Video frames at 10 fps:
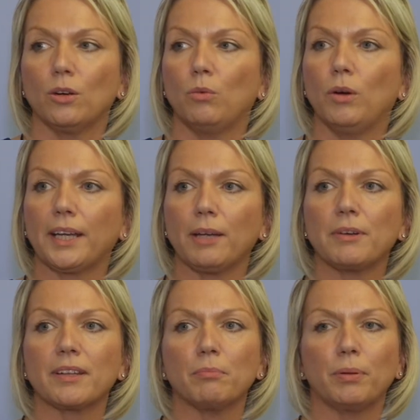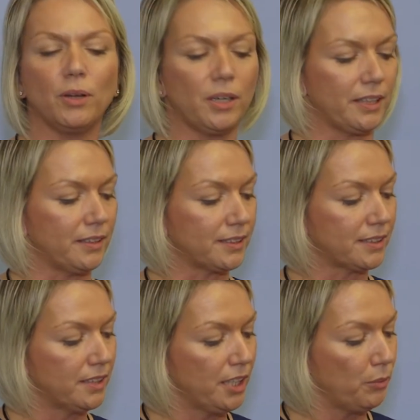Working with
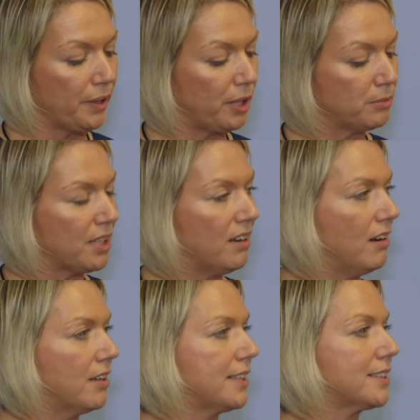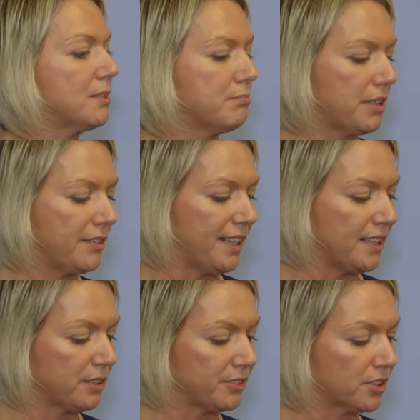employers, we hope to harness the
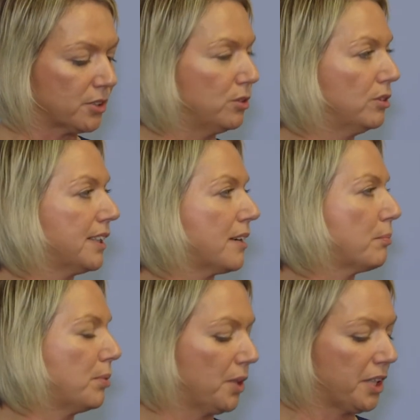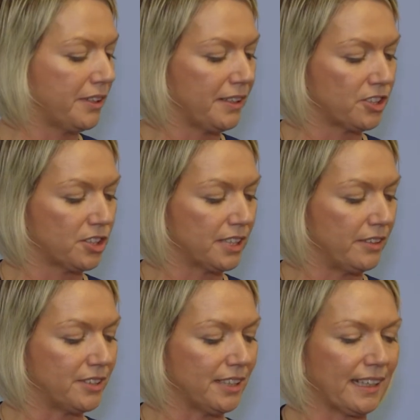myriad of school and employer
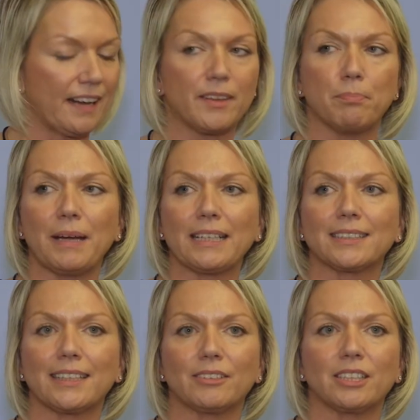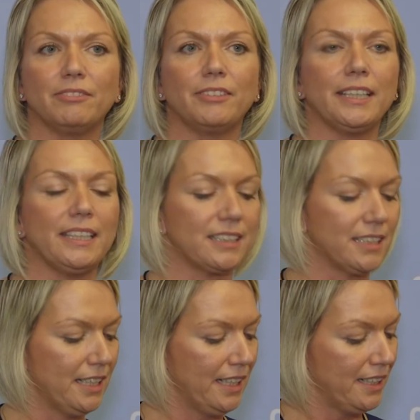initiatives and get the best out of these
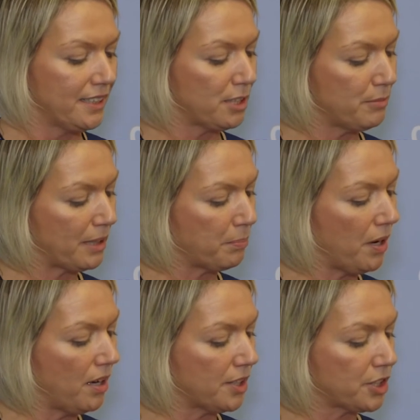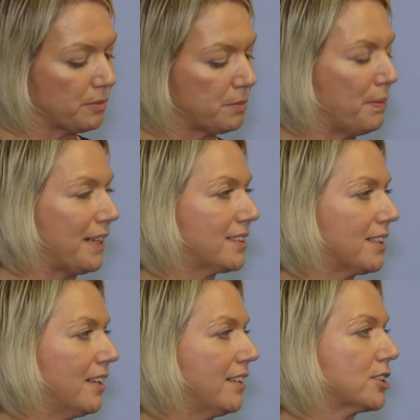to make partnerships
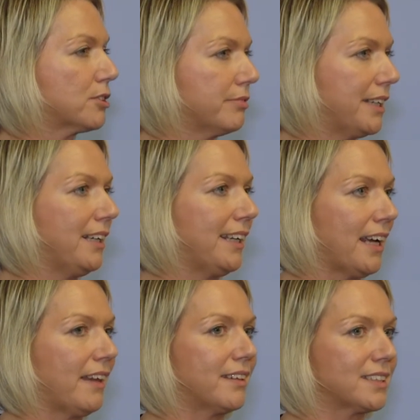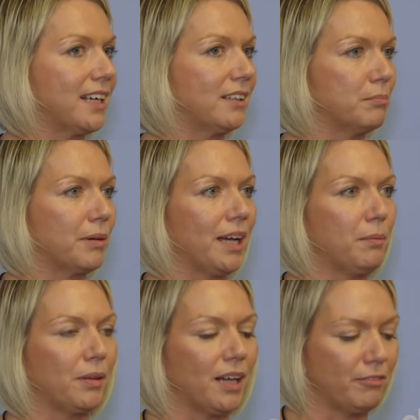better and to really get the talent
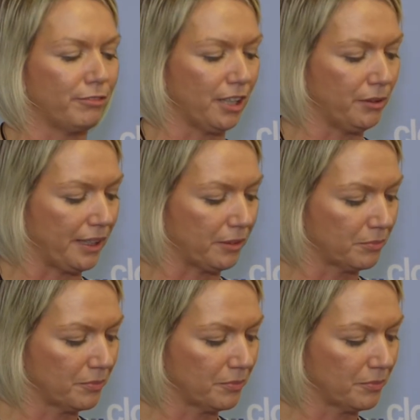pipeline flowing.